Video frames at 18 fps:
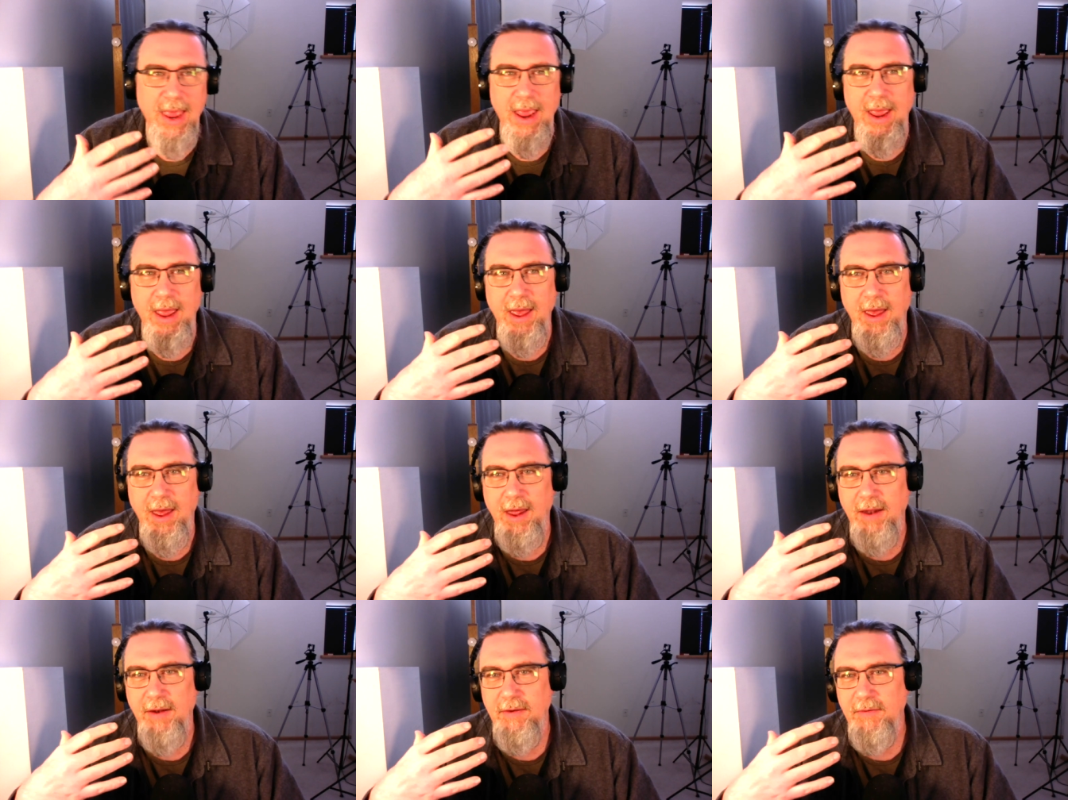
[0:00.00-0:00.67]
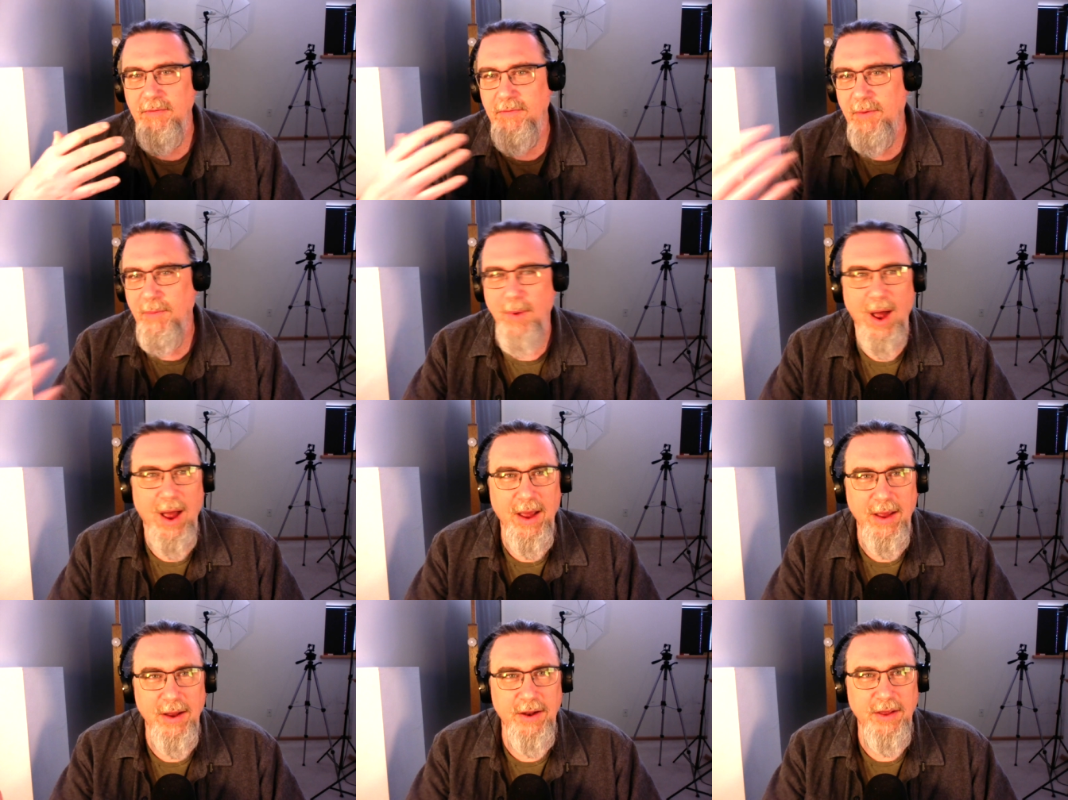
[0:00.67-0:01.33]
and
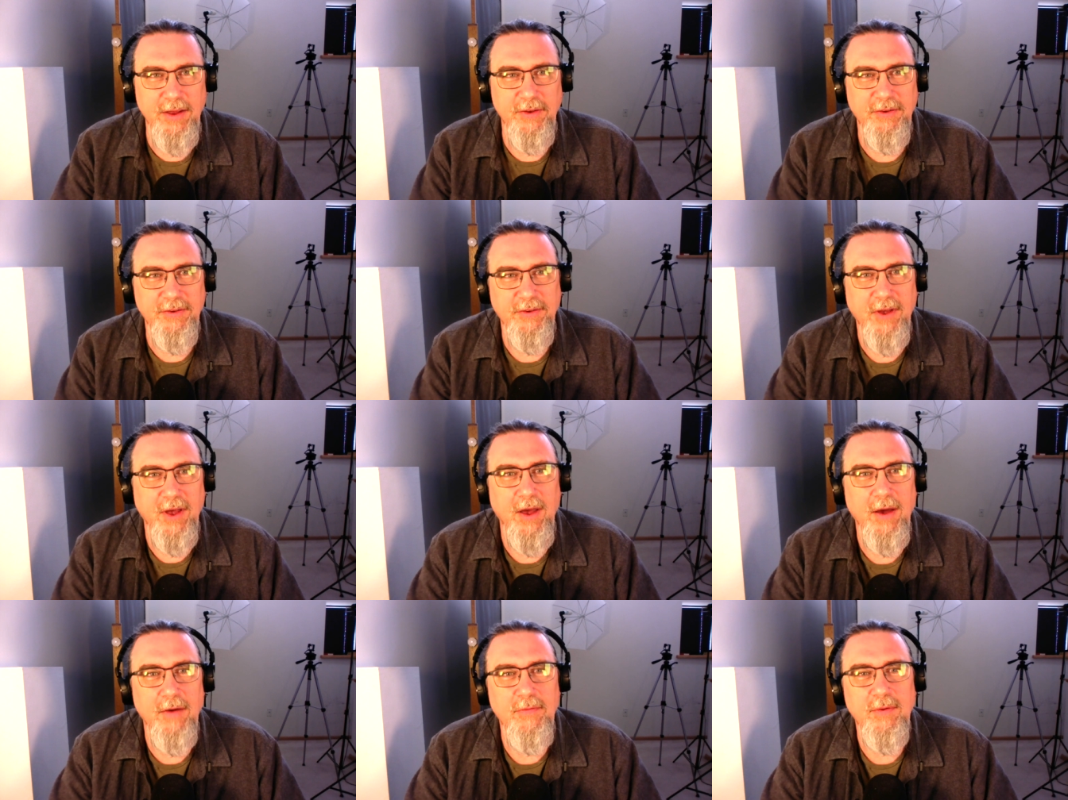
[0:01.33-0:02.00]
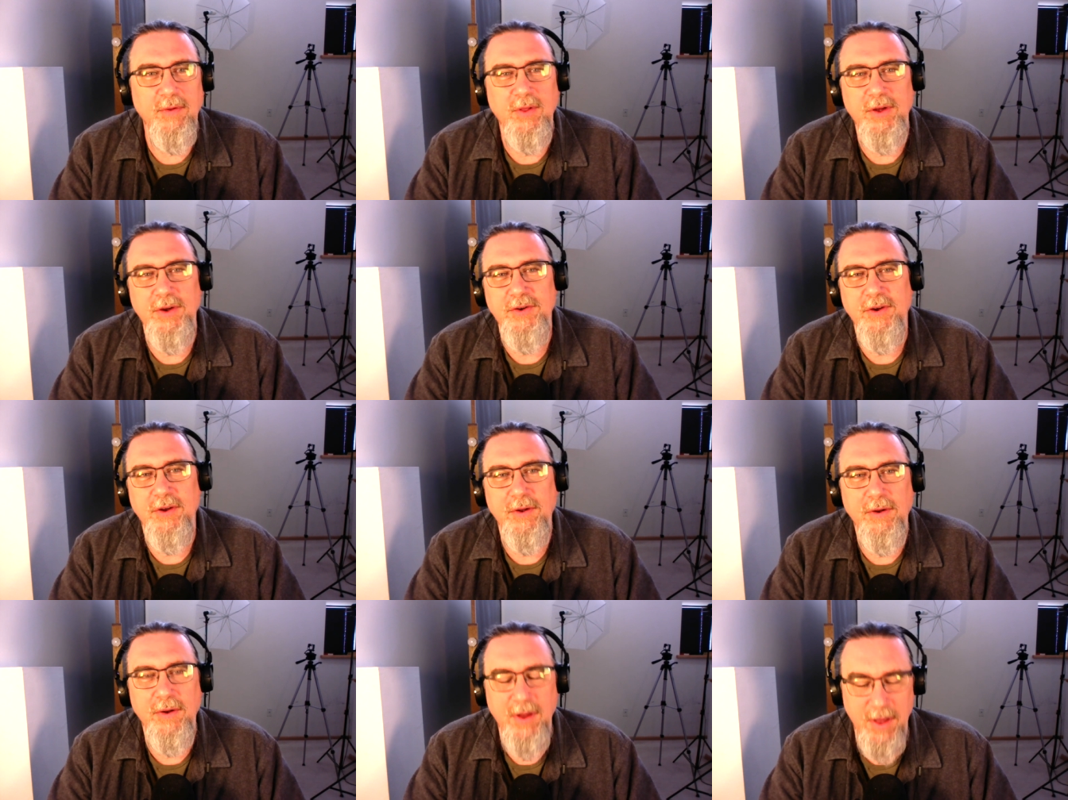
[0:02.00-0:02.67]
varieties of
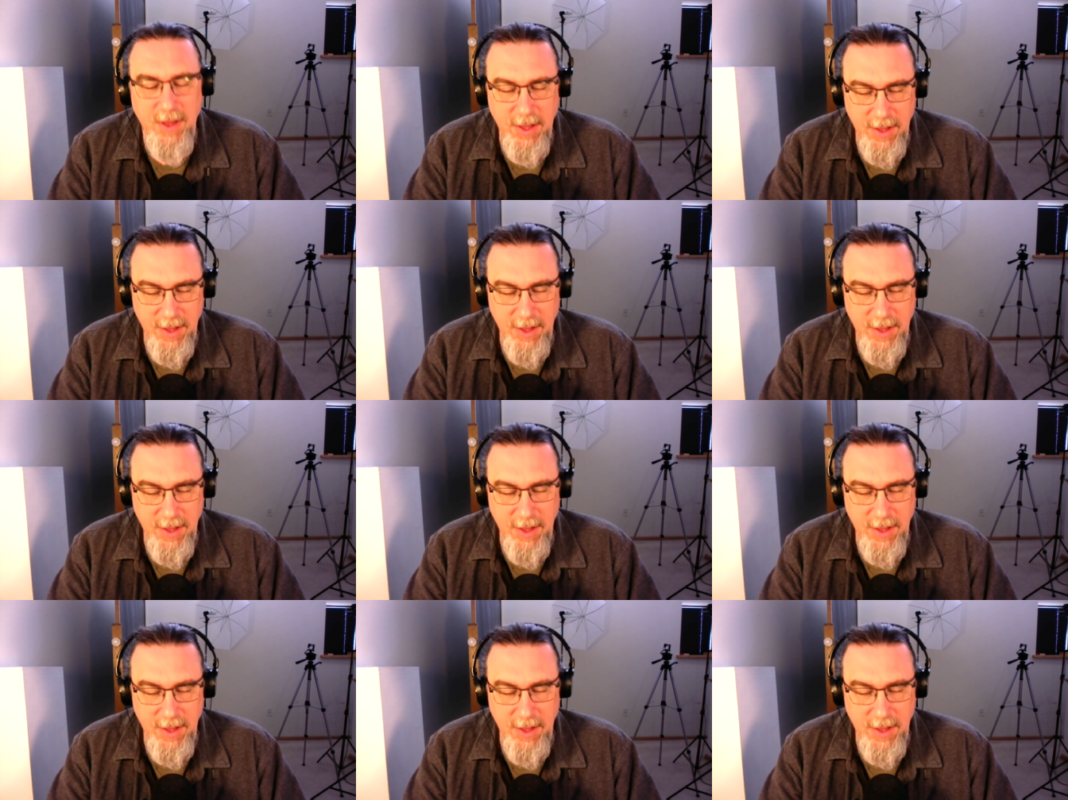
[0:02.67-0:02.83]
religion.